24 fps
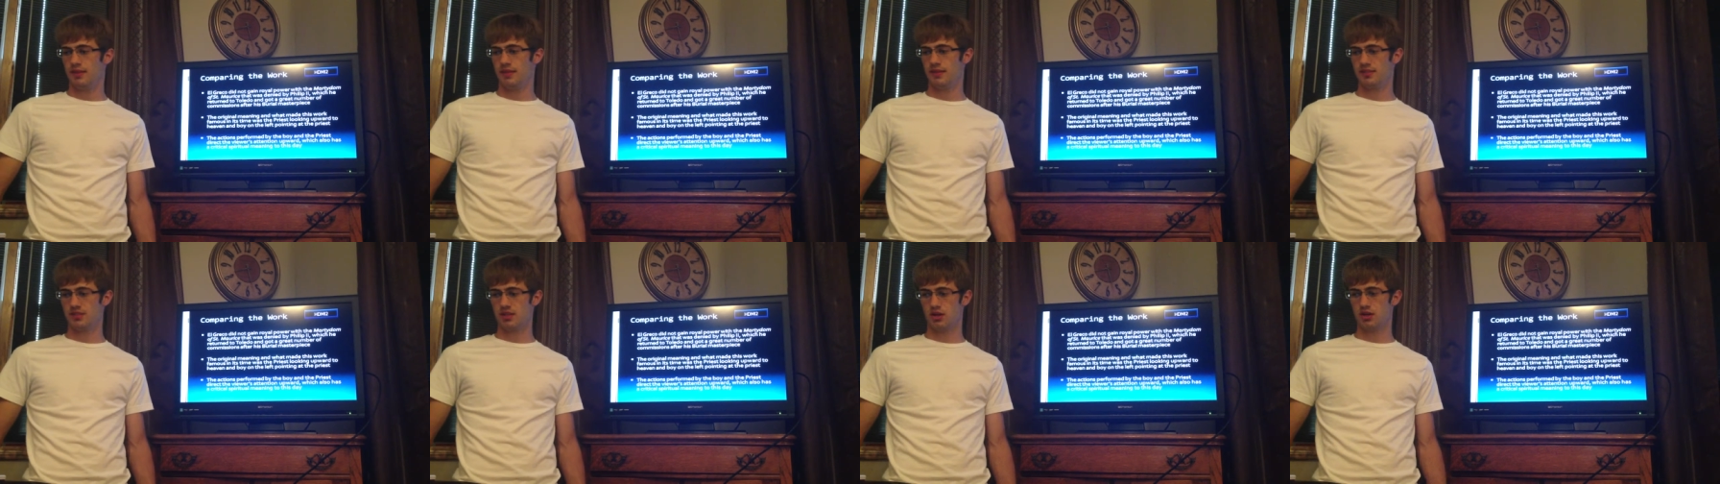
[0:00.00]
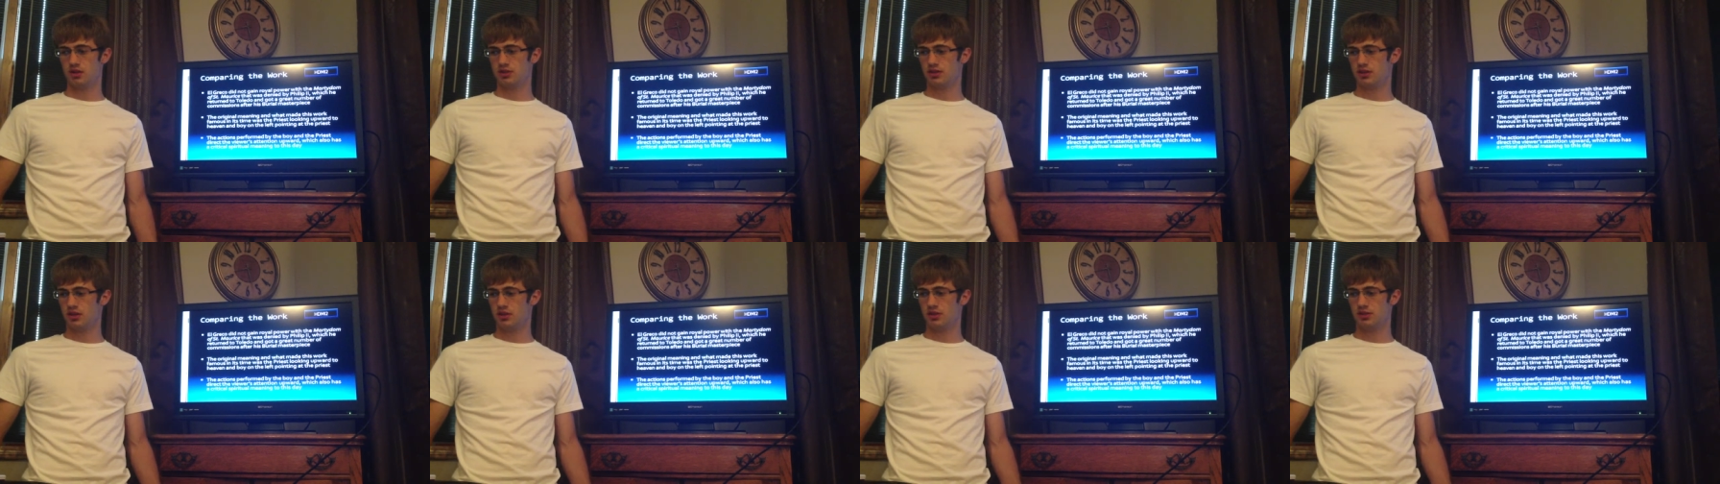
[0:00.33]
This
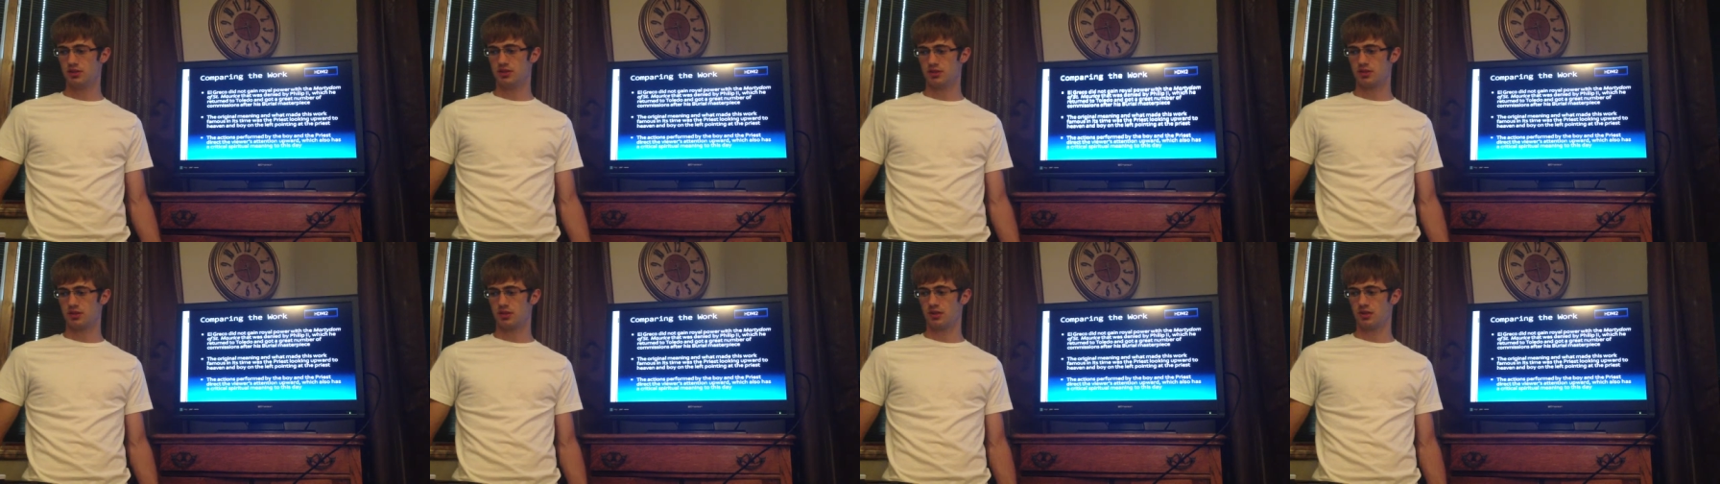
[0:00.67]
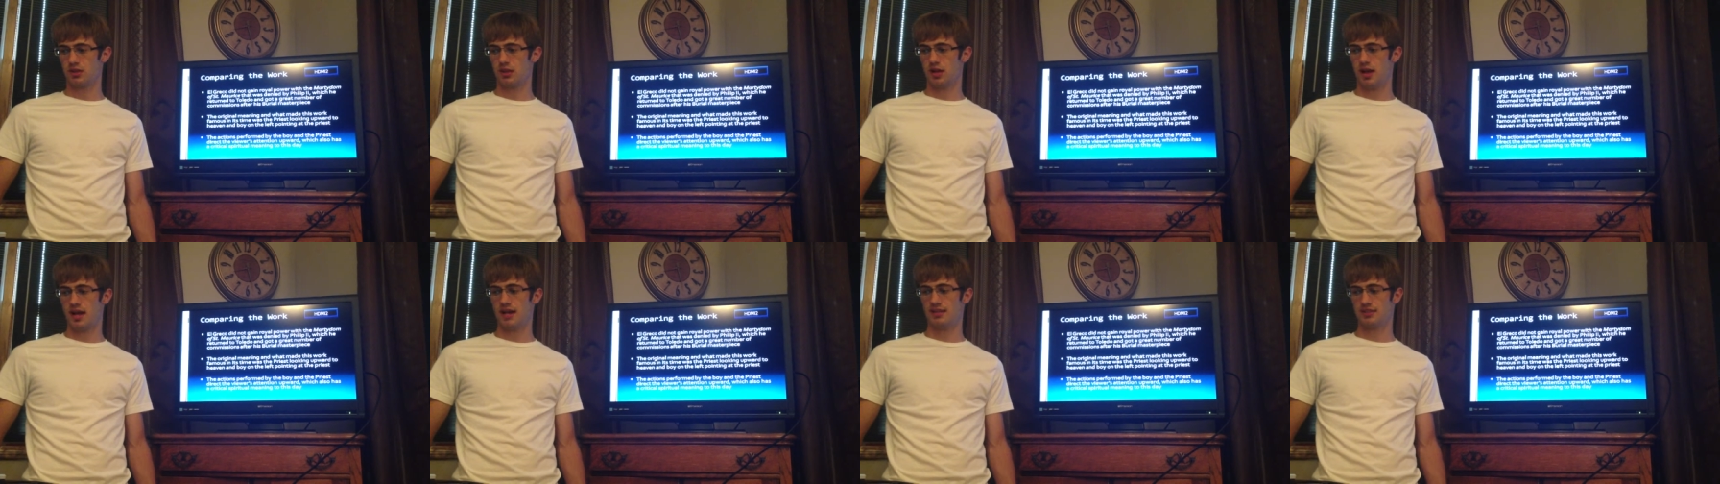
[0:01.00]
also is,
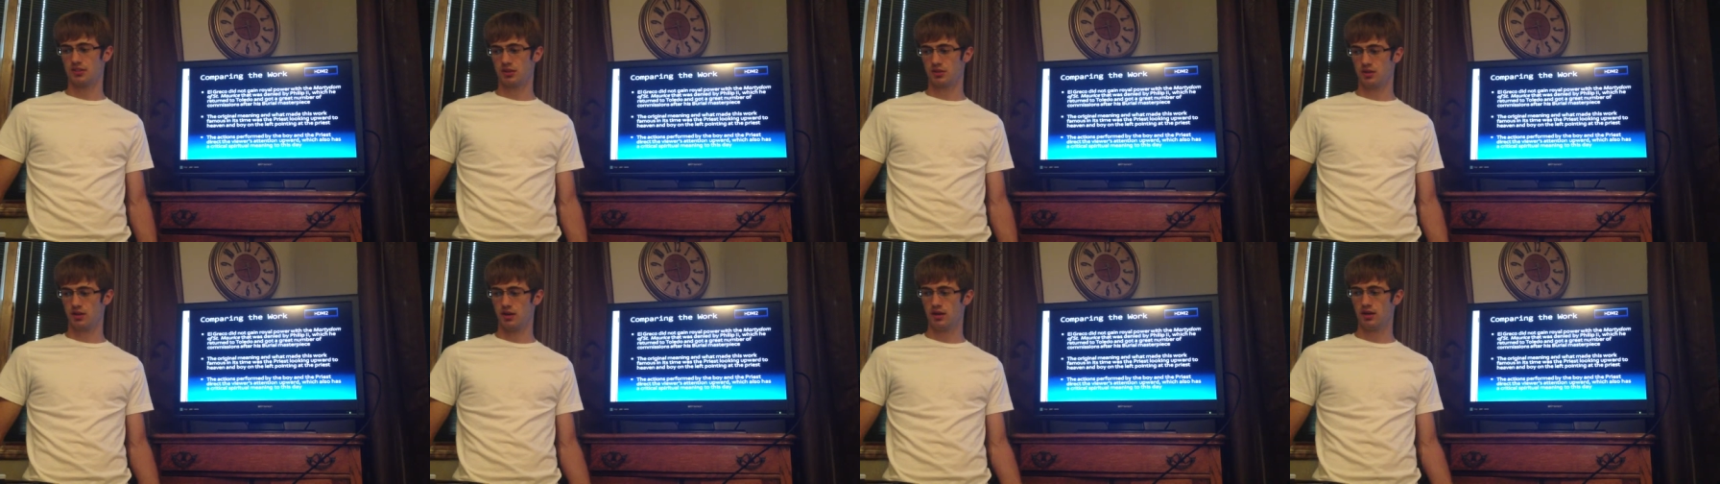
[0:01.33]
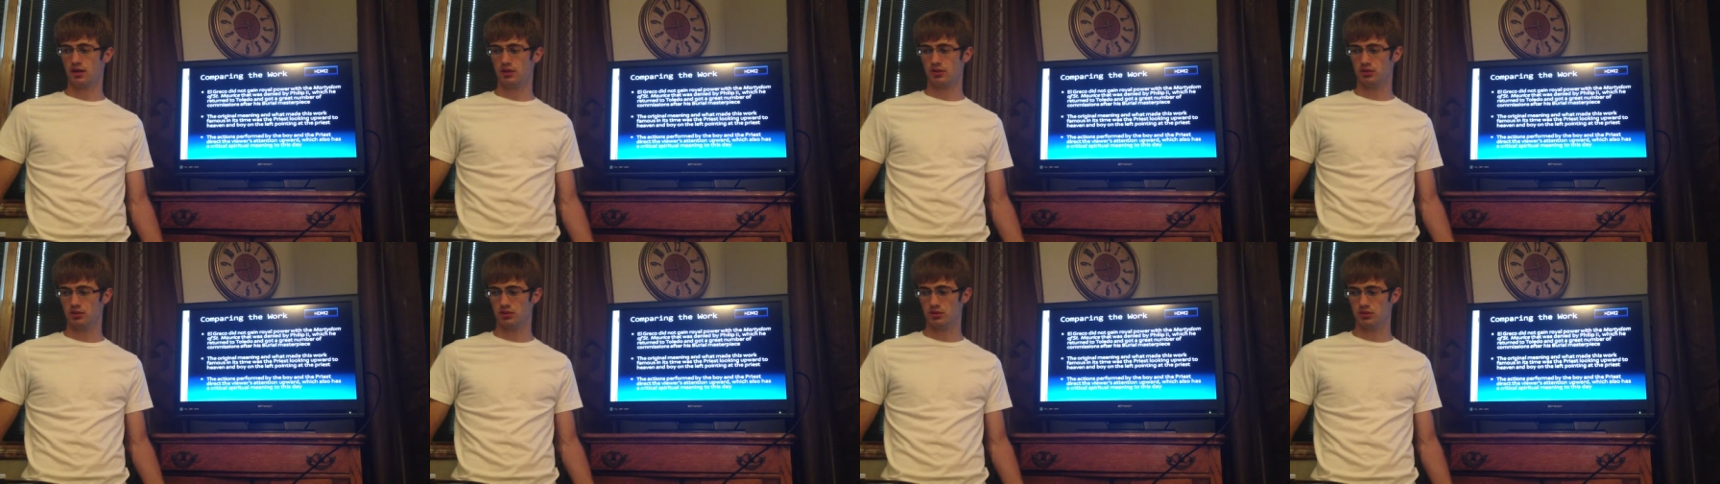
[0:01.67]
has a
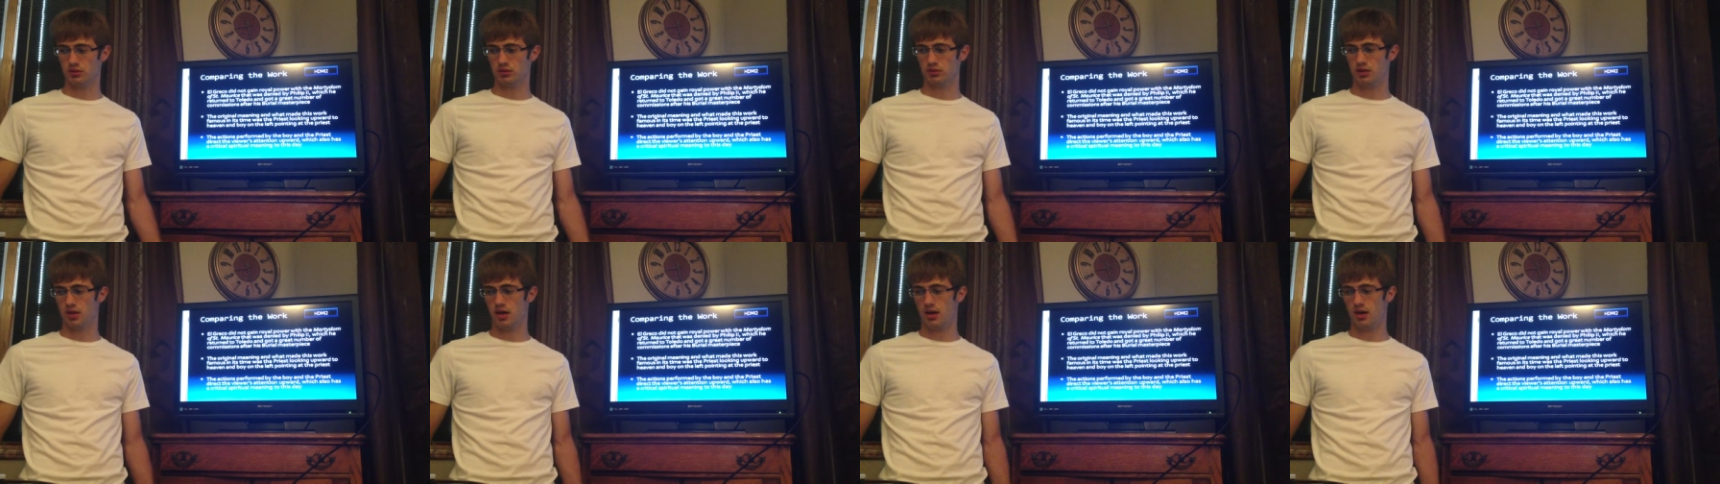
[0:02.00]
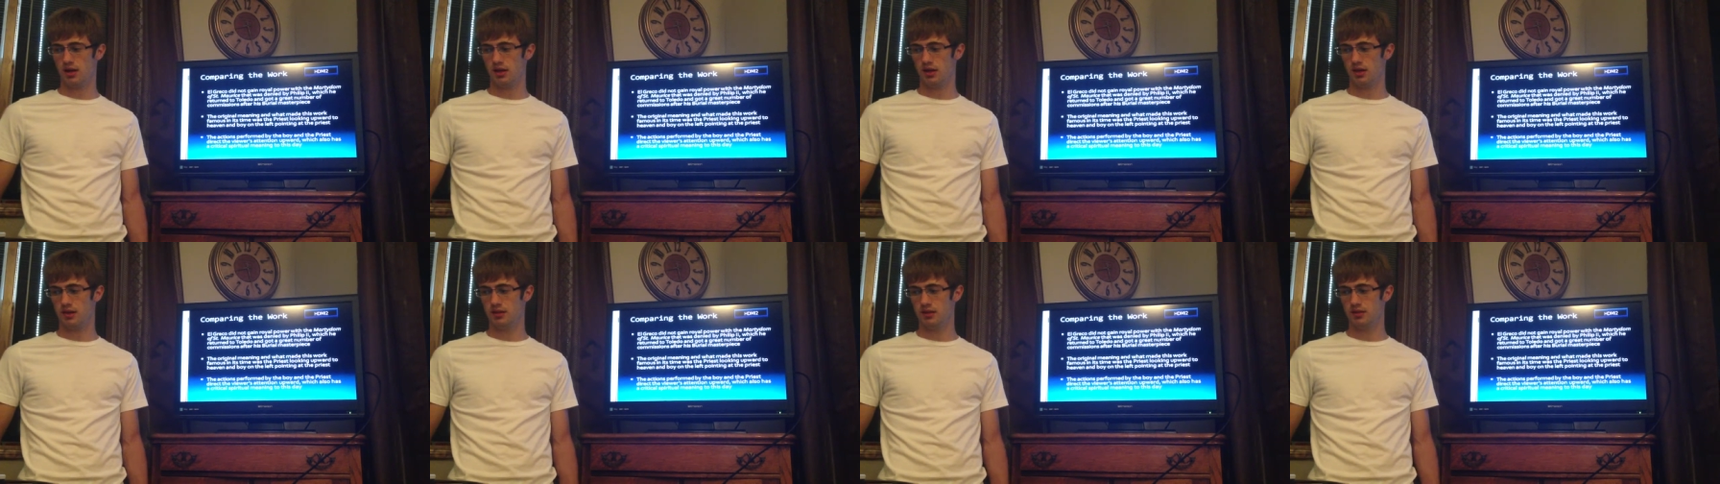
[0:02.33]
critical
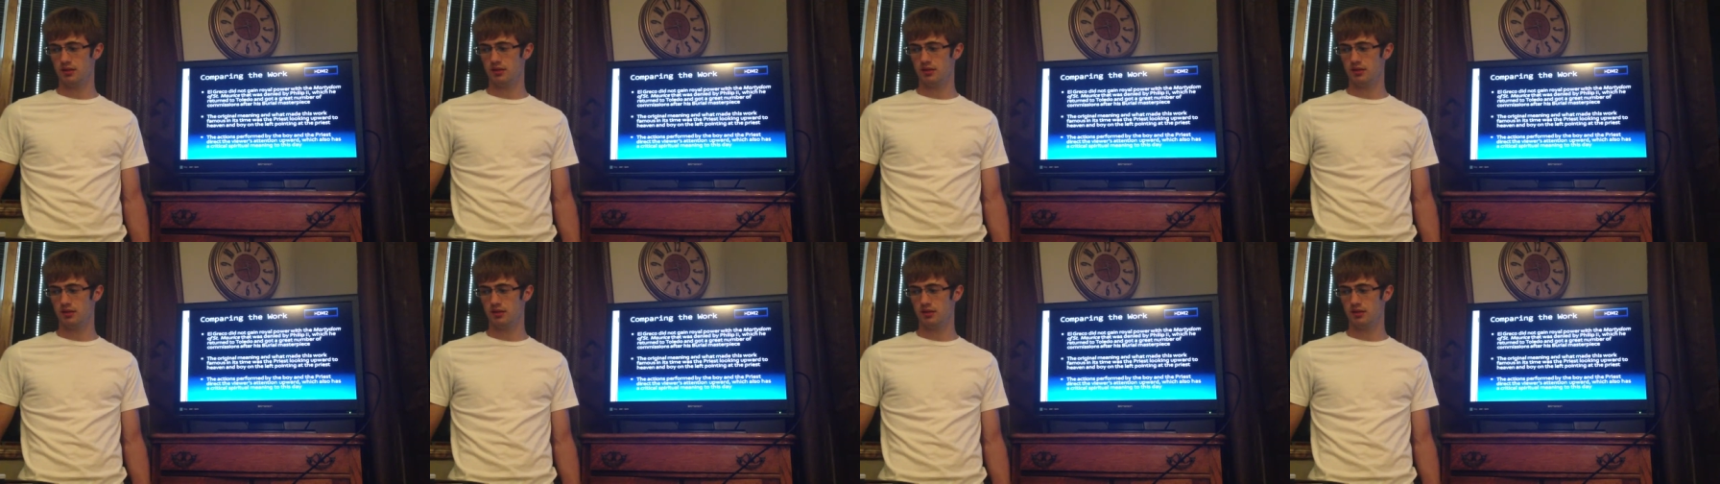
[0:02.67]
uh,